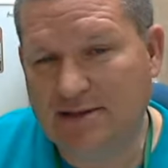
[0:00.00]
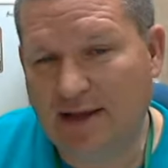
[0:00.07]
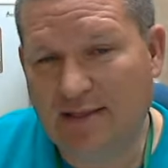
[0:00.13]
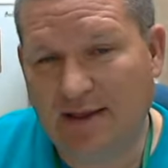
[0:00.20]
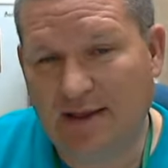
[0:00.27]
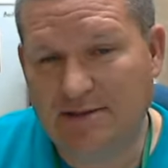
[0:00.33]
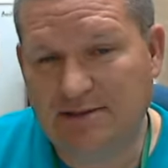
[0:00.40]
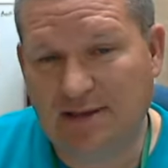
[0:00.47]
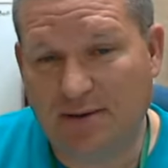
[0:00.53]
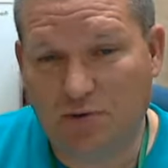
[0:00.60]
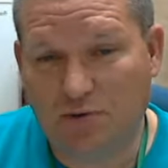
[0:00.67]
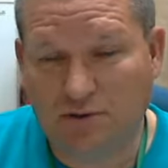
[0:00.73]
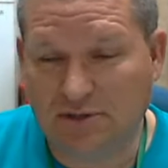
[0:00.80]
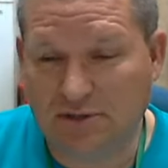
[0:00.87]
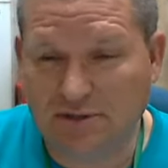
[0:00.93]
I think some
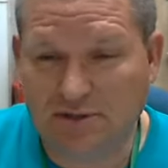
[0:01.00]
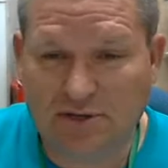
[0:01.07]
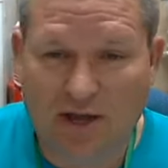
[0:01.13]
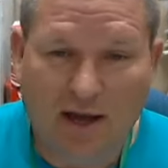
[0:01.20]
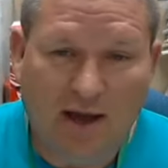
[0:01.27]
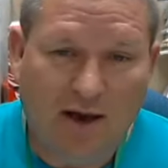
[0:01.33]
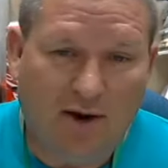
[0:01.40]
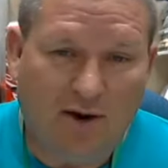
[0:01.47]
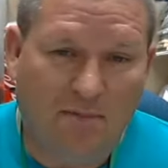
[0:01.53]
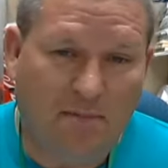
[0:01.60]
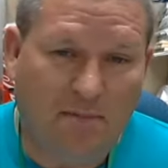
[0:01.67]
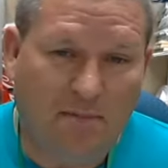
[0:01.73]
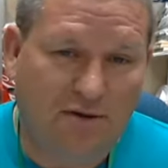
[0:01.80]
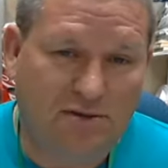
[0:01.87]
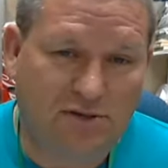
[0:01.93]
courses are
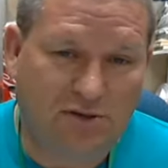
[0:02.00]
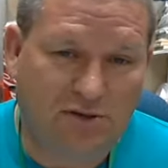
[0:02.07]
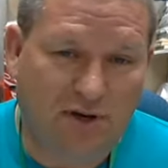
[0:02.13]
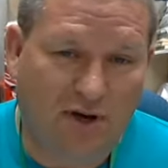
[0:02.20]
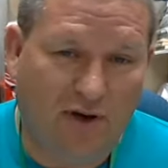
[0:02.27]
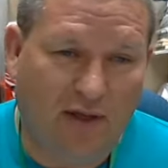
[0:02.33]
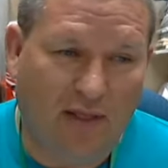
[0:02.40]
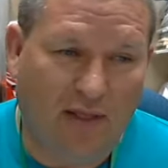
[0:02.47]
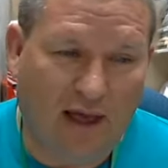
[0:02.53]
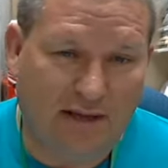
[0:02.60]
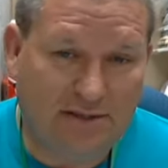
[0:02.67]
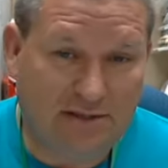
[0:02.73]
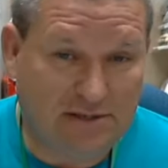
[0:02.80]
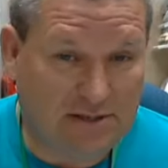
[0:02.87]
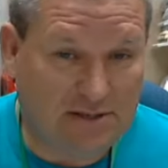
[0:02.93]
better suited online,
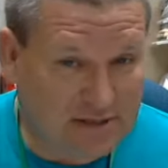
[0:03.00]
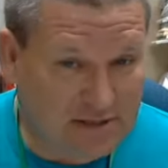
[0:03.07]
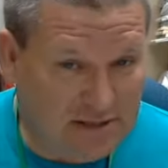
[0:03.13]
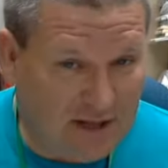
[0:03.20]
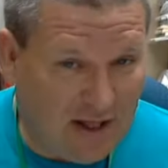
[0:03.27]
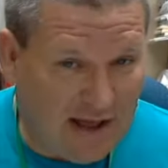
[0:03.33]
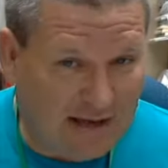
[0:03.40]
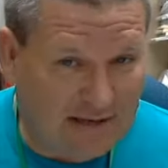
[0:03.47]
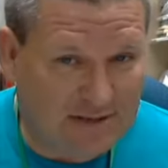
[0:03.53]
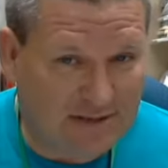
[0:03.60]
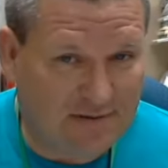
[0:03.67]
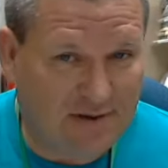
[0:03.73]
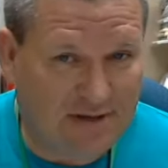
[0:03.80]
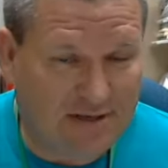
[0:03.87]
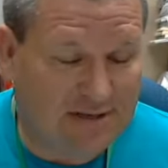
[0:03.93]
such as this class
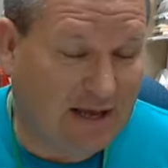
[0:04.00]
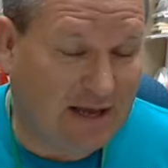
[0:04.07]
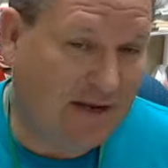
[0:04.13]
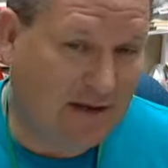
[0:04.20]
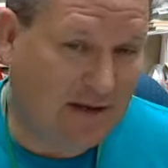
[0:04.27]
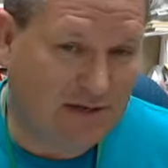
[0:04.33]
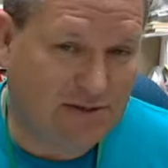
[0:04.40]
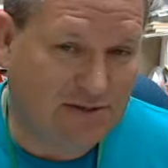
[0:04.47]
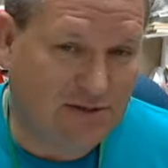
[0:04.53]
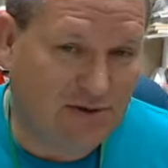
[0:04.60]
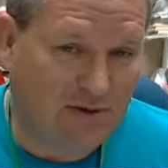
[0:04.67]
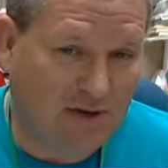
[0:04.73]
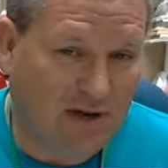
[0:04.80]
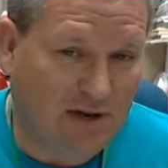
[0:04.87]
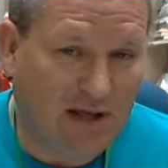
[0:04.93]
is ideally
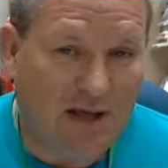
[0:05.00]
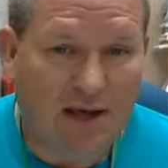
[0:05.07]
suited.